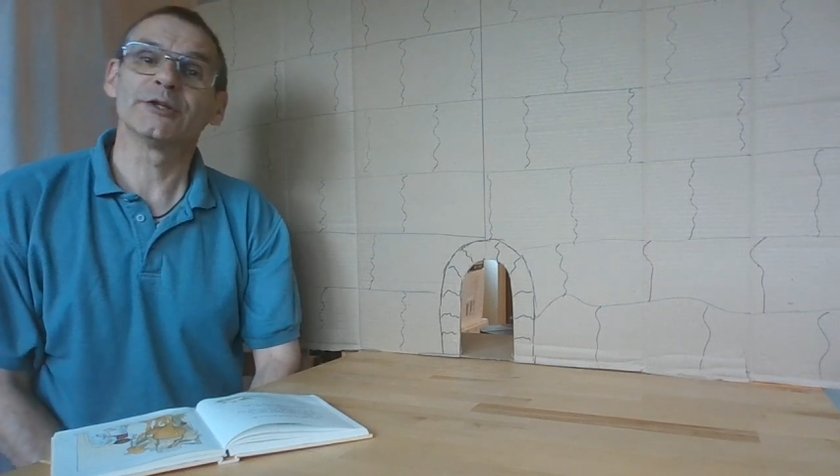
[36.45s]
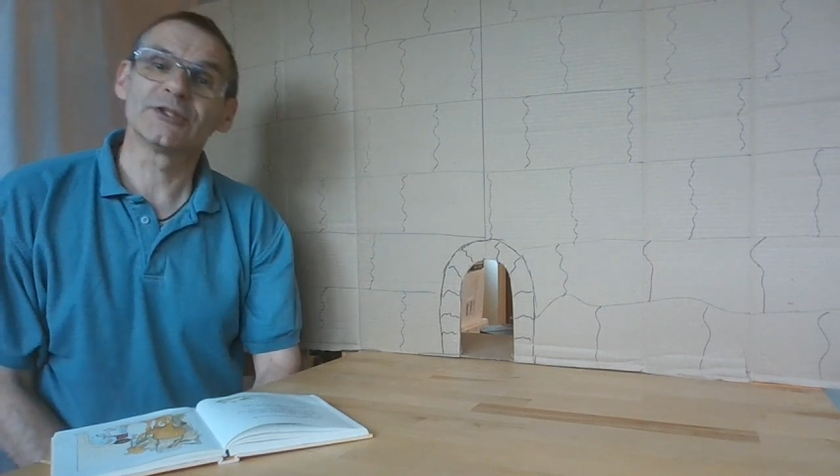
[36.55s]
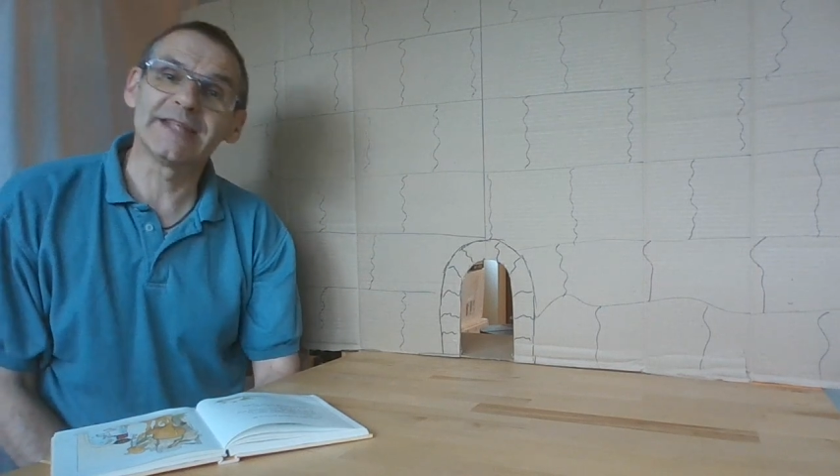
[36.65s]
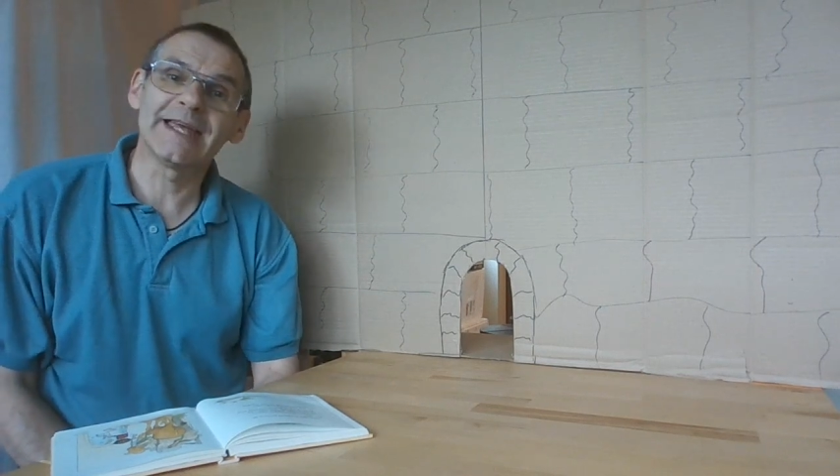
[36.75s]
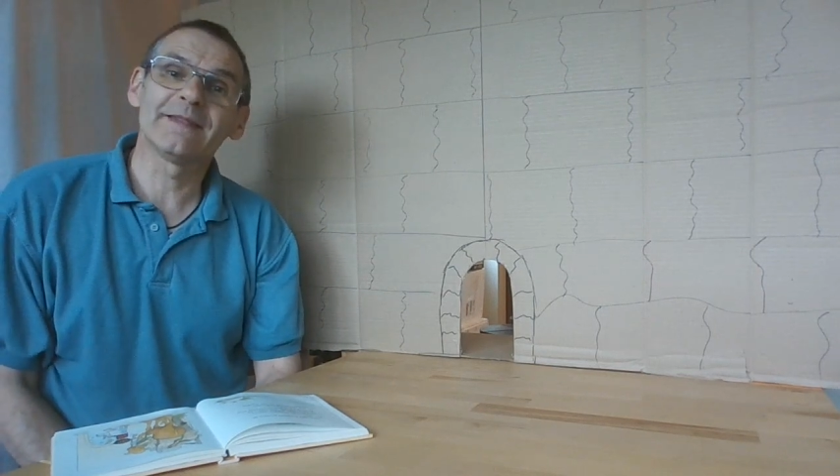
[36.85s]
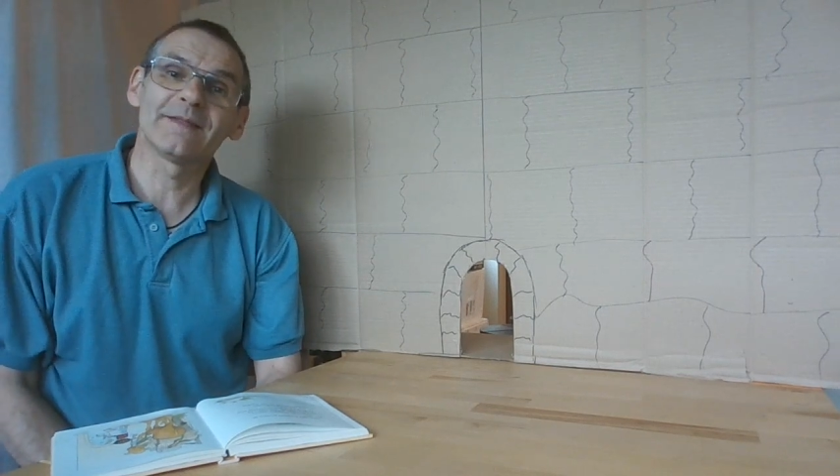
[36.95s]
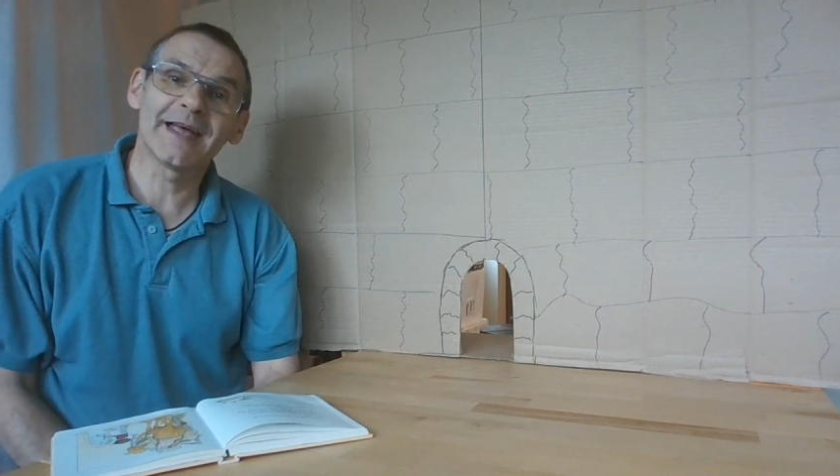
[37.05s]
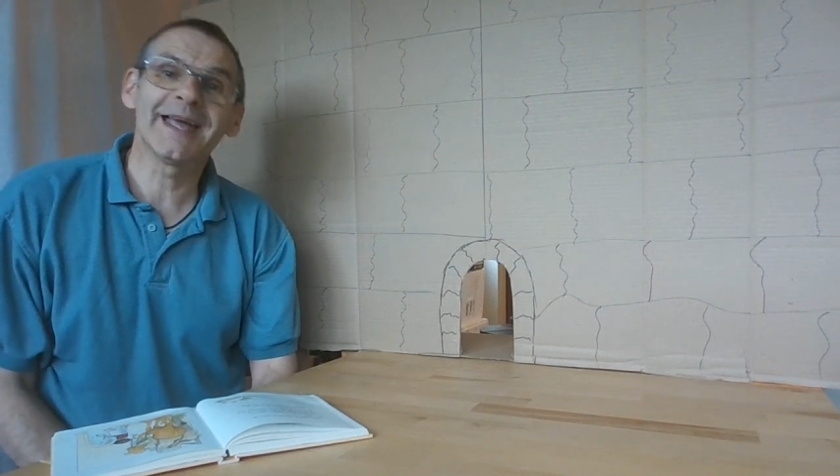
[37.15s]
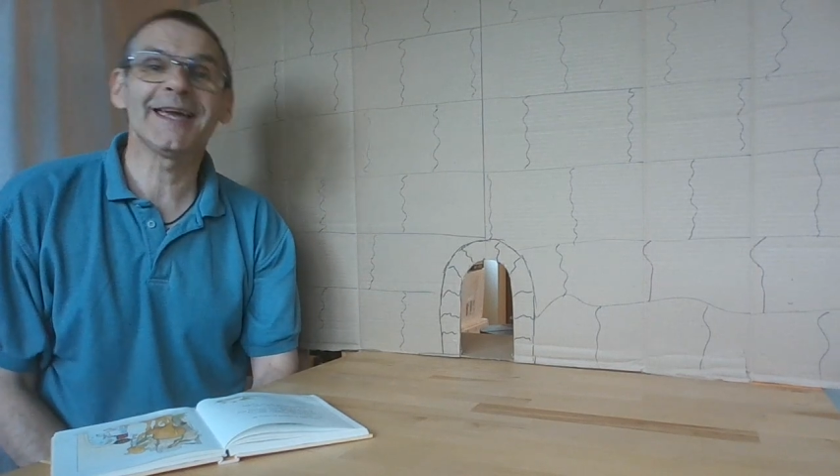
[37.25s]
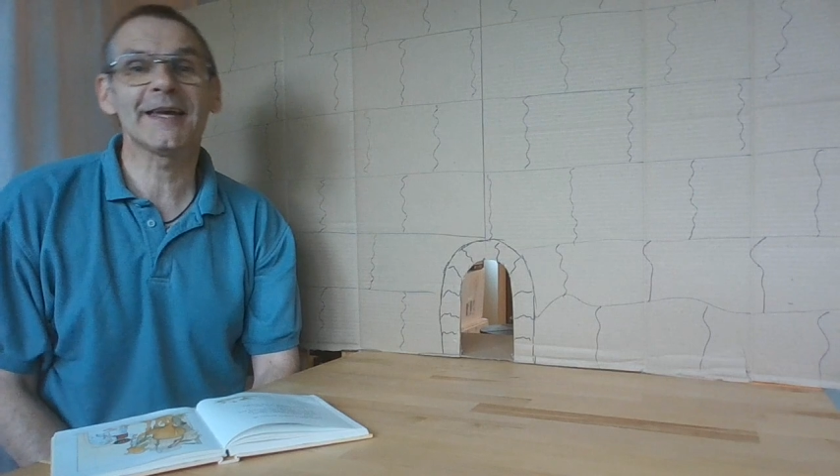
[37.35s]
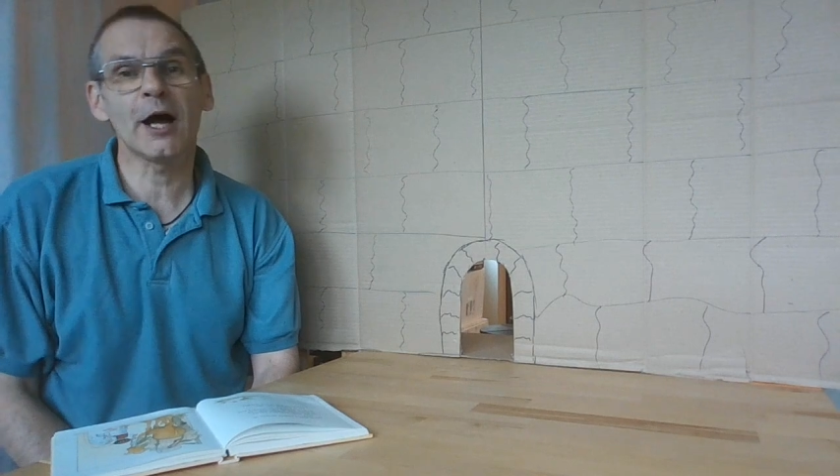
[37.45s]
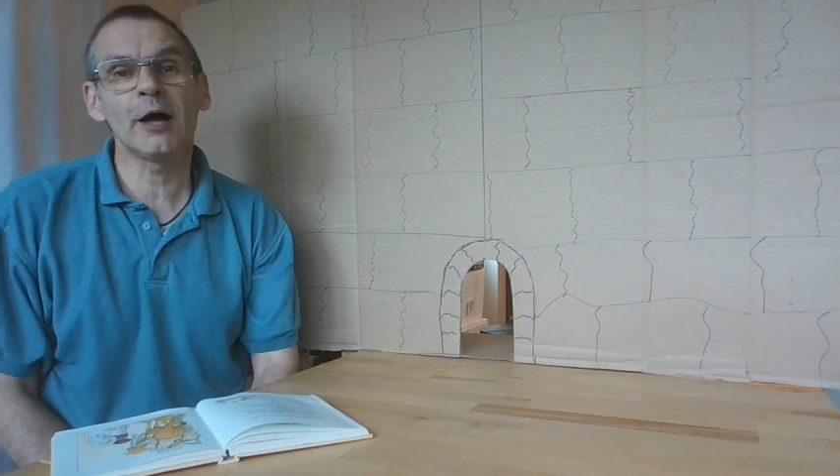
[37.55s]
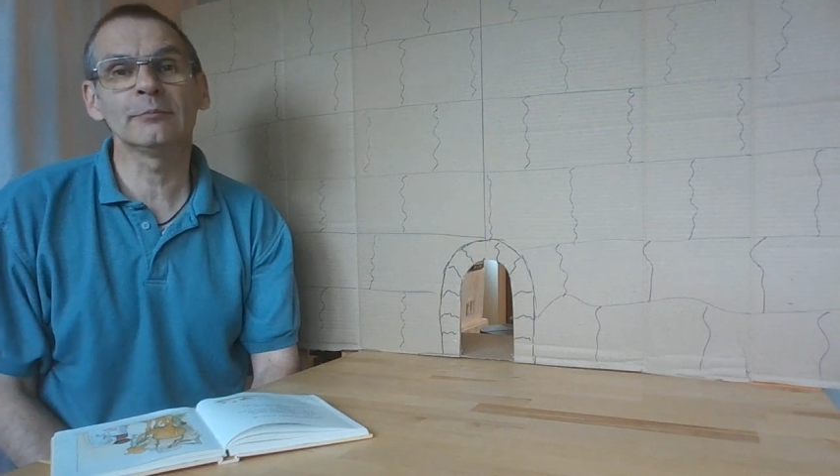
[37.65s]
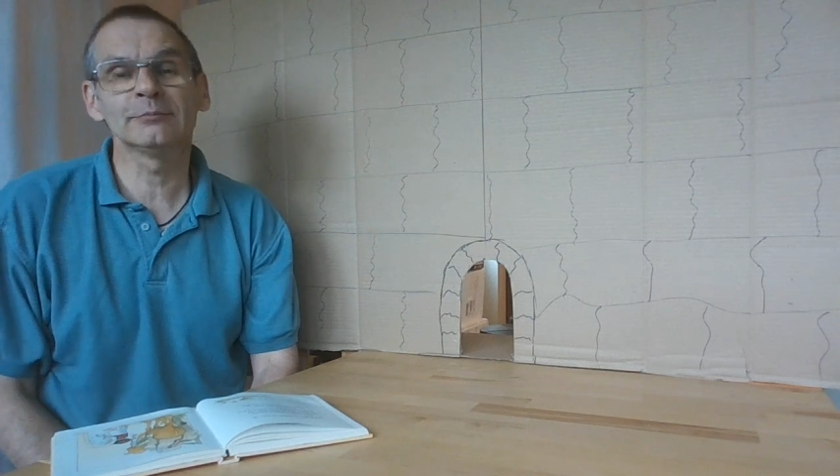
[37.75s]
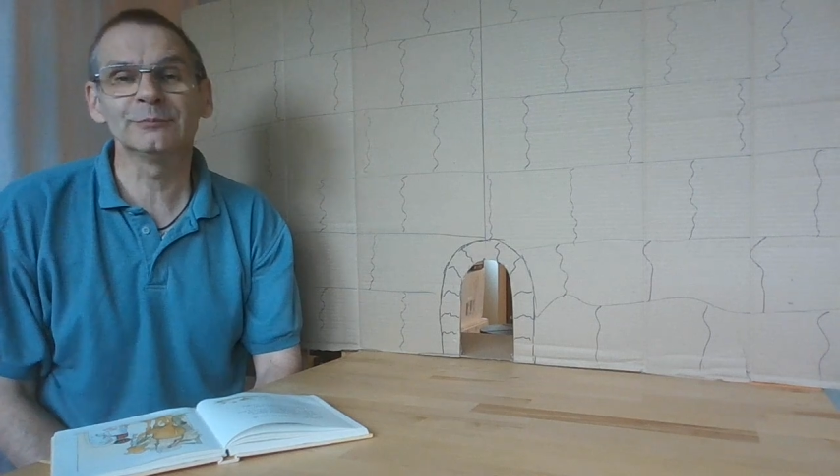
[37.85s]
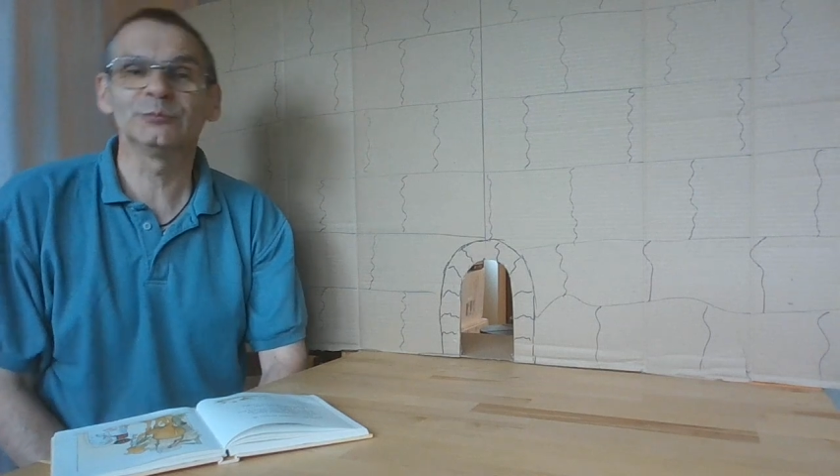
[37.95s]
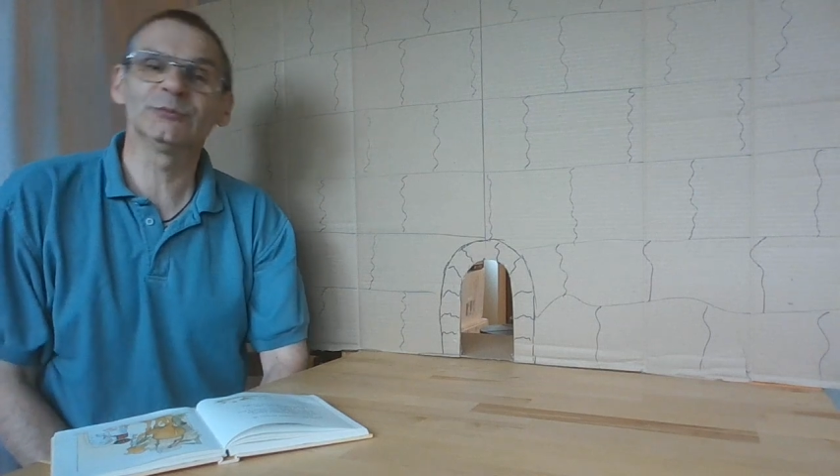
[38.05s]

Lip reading: Did they come?